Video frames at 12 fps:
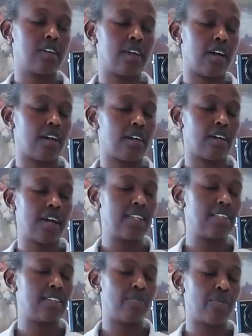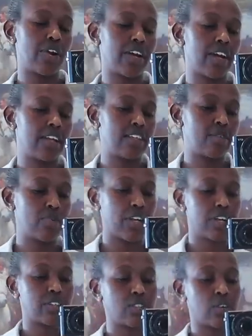yeah, I need the
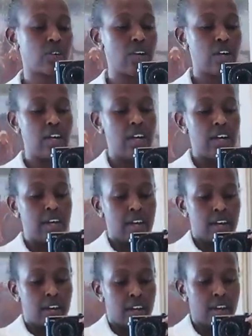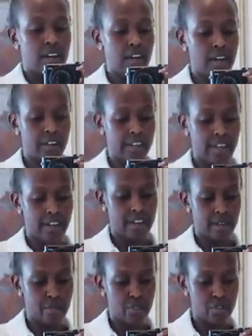break. So yeah,
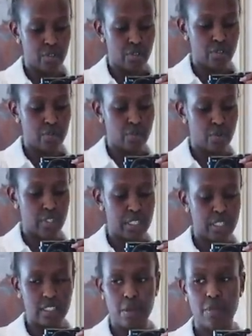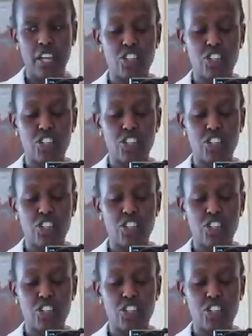I'm also going to put some